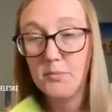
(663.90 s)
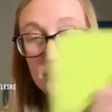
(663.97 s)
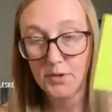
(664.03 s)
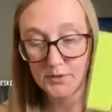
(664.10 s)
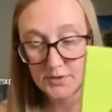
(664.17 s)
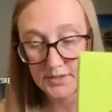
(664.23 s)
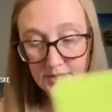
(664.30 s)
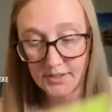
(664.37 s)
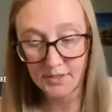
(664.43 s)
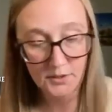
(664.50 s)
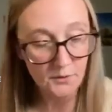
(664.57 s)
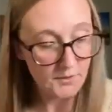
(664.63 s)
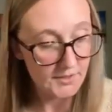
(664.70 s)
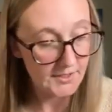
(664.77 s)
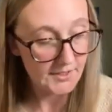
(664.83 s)
Post-it
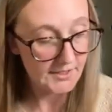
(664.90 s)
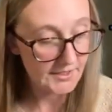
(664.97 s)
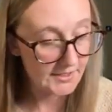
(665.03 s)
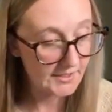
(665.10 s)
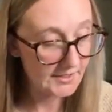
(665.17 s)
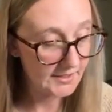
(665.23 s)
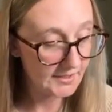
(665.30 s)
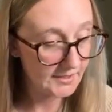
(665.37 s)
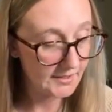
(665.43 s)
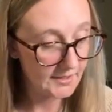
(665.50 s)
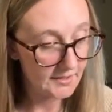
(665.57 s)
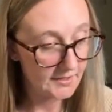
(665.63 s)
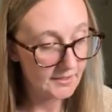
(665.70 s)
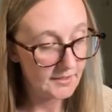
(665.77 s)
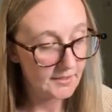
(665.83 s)
notes,
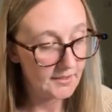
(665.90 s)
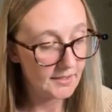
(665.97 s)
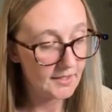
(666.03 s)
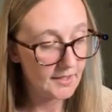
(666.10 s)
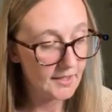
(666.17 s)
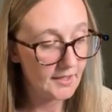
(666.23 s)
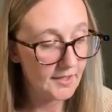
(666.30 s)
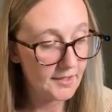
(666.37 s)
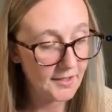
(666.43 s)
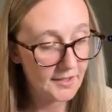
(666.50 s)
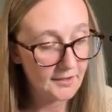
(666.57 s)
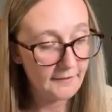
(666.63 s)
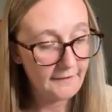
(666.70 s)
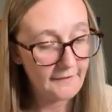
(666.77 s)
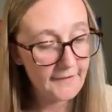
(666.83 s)

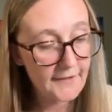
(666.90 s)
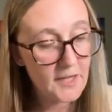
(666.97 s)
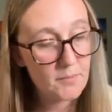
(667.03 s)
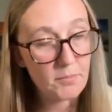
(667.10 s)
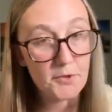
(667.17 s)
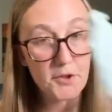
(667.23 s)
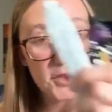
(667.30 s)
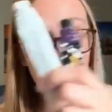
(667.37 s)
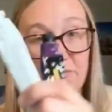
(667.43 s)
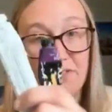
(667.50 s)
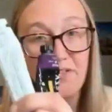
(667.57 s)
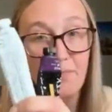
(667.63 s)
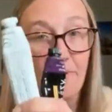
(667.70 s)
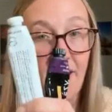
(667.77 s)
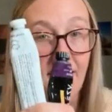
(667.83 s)
a couple tubes
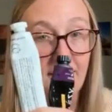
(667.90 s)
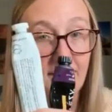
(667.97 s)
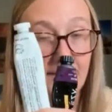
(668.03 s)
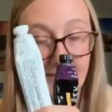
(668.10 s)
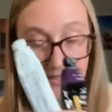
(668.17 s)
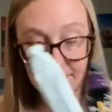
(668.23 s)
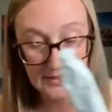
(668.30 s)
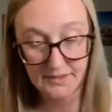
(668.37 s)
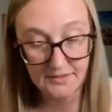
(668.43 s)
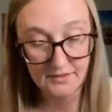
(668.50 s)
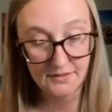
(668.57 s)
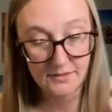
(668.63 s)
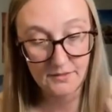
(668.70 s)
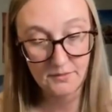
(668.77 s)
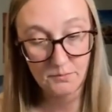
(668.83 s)
of paint,
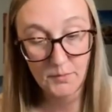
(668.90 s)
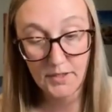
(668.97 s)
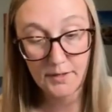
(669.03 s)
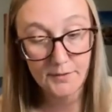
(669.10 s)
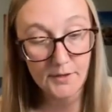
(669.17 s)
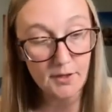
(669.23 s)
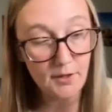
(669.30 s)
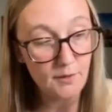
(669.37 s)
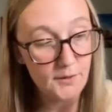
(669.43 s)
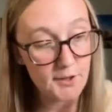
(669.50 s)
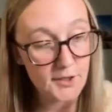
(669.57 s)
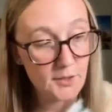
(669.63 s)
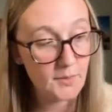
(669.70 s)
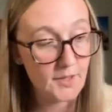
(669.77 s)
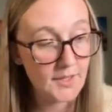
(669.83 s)
whatever
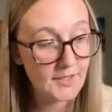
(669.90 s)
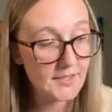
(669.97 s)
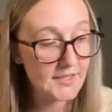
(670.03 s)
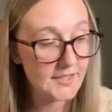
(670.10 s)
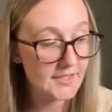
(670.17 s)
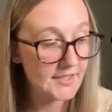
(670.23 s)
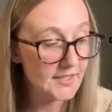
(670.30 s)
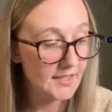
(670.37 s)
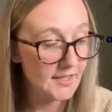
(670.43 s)
colors you want.